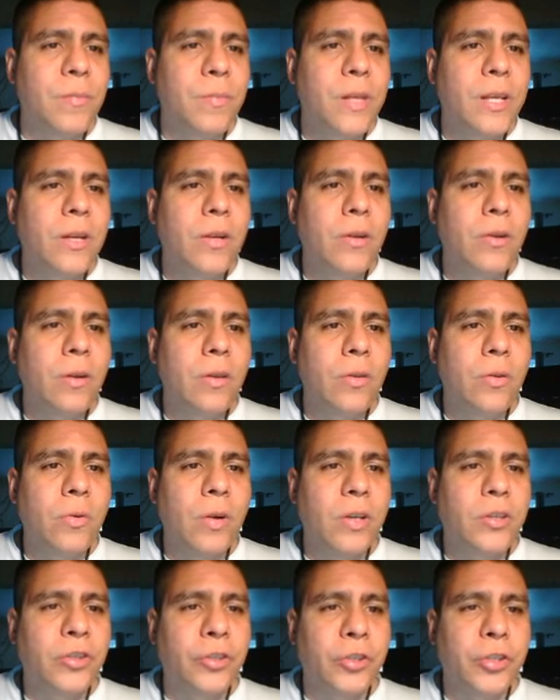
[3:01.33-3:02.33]
simply
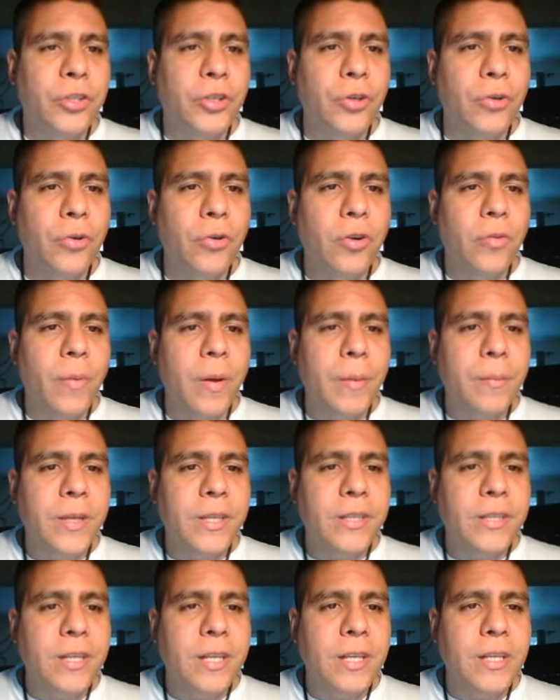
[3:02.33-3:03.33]
do a search on Google My
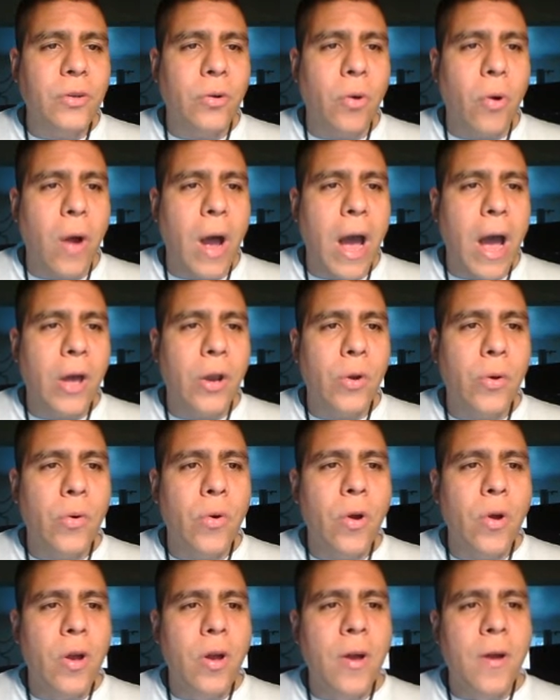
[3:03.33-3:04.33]
Business, or how
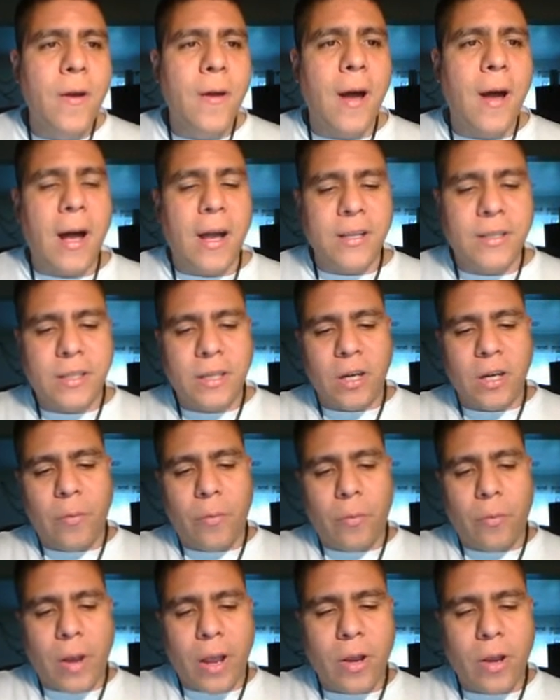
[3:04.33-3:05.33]
to set
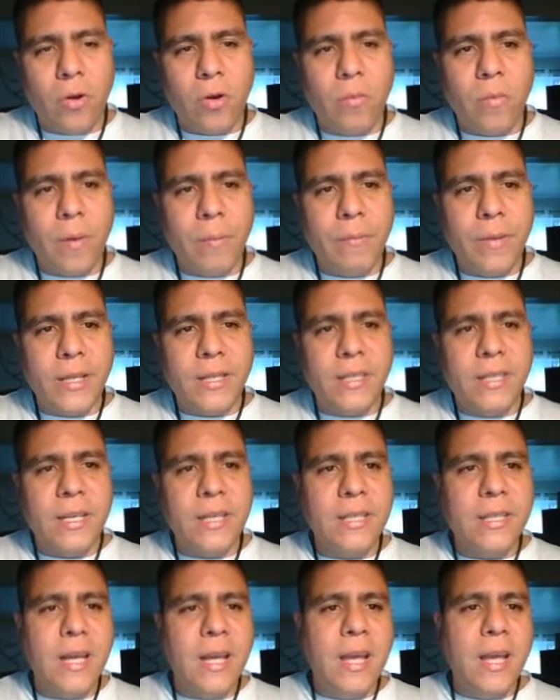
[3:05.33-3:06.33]
up right Google My
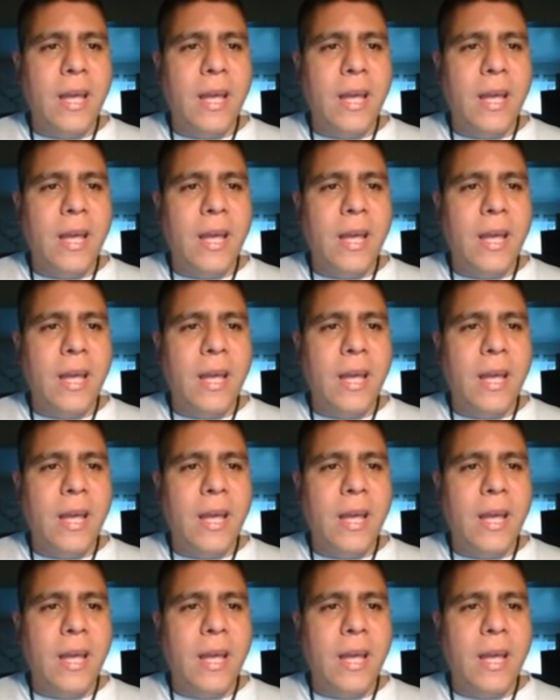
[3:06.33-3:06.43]
Business,